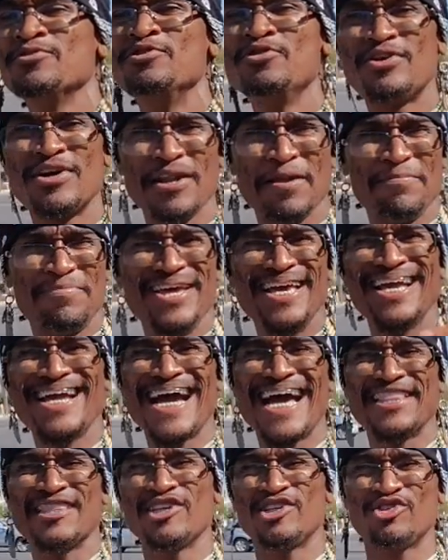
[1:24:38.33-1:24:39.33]
You could have
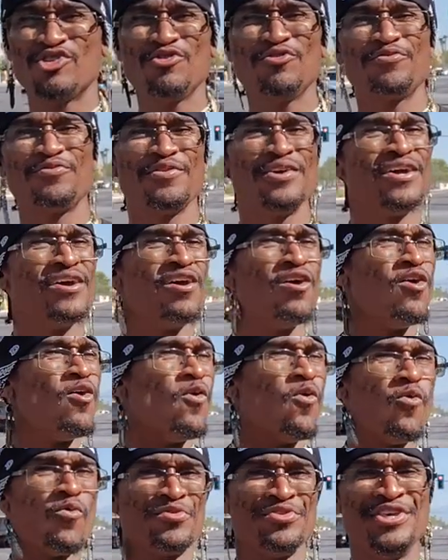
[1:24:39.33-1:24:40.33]
been got the truth
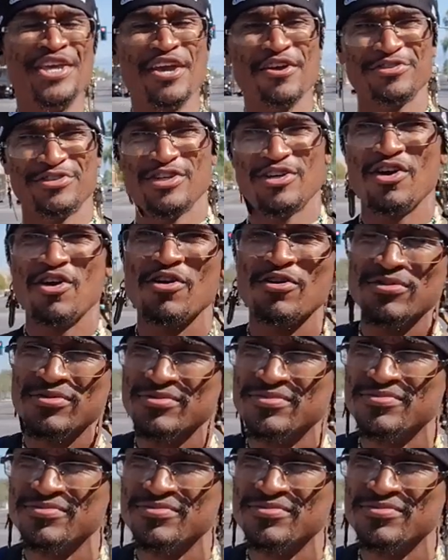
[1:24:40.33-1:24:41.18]
years ago.